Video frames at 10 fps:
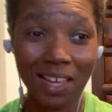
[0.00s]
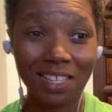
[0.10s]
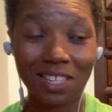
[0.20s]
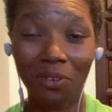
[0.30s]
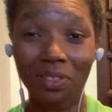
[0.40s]

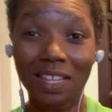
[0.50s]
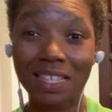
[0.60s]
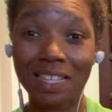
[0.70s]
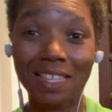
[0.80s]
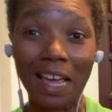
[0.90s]
So
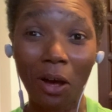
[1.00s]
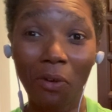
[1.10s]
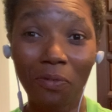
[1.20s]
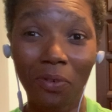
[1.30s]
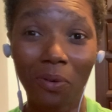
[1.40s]
this is
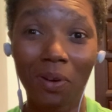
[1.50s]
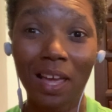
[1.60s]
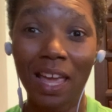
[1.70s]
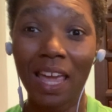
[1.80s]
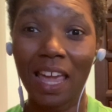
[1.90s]
helpful
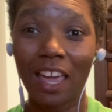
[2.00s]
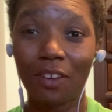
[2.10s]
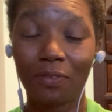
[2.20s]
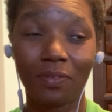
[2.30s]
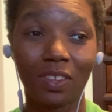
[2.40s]

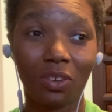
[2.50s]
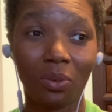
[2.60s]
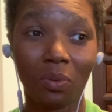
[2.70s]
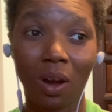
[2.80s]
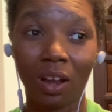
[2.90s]
if
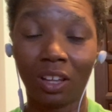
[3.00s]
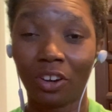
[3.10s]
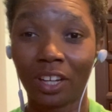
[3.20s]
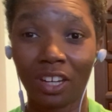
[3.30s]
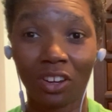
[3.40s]
you are
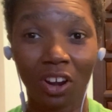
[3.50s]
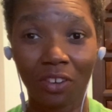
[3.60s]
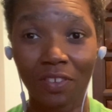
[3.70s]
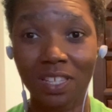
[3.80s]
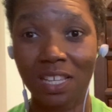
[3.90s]
learning the
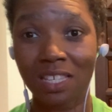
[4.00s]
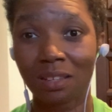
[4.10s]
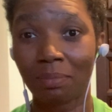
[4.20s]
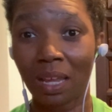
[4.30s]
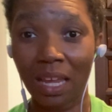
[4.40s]
nervous
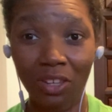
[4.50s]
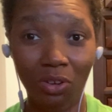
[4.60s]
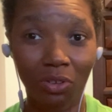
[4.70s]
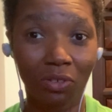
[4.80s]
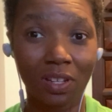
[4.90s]
system, the
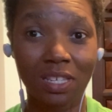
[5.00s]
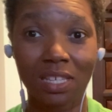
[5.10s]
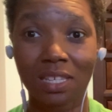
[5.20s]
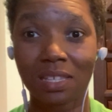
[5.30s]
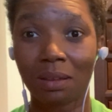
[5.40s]
endocrine
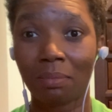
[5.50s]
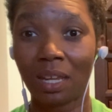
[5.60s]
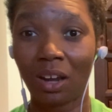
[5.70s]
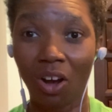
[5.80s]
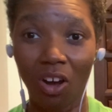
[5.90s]
system,
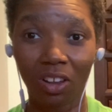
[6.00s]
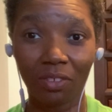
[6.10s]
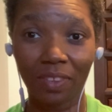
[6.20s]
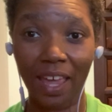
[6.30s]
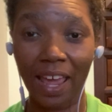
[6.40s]
and all
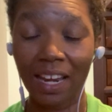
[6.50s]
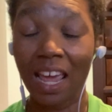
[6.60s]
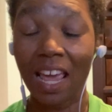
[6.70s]
of that.